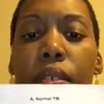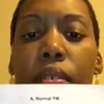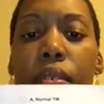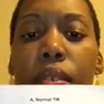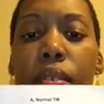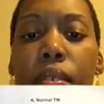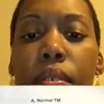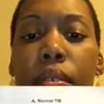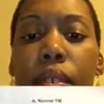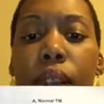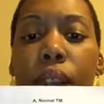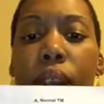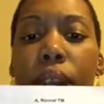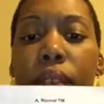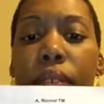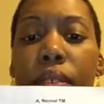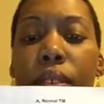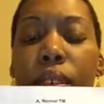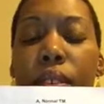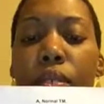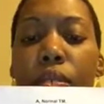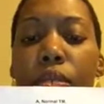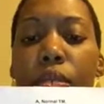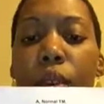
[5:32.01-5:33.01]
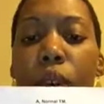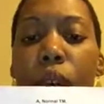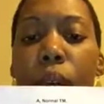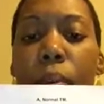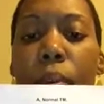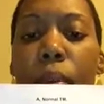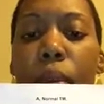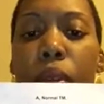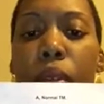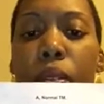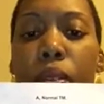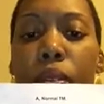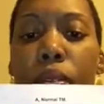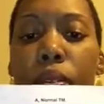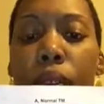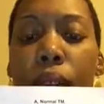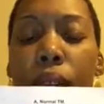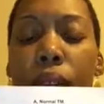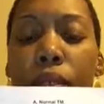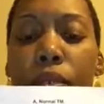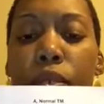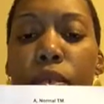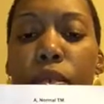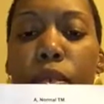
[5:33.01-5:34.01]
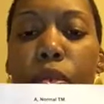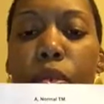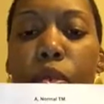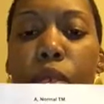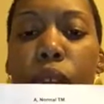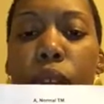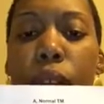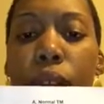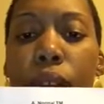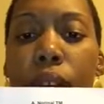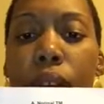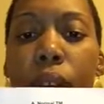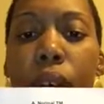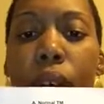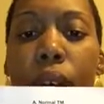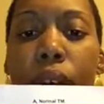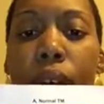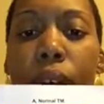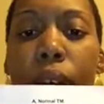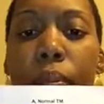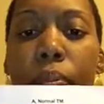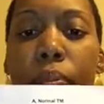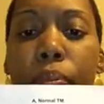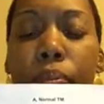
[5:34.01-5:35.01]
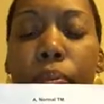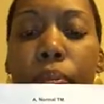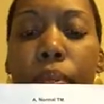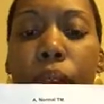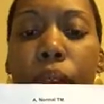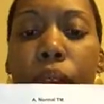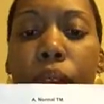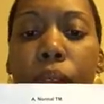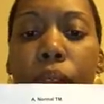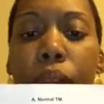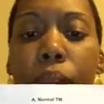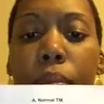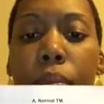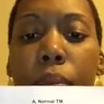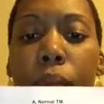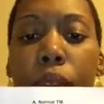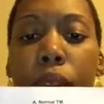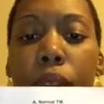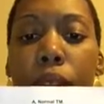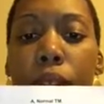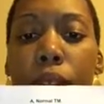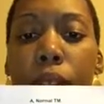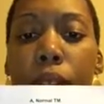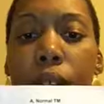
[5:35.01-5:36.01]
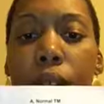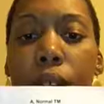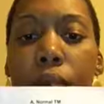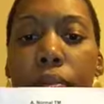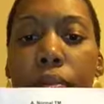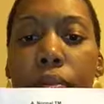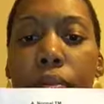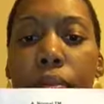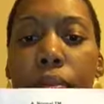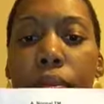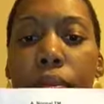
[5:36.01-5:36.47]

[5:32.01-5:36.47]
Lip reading: just nice and normal, nice, cool and calm middle ear.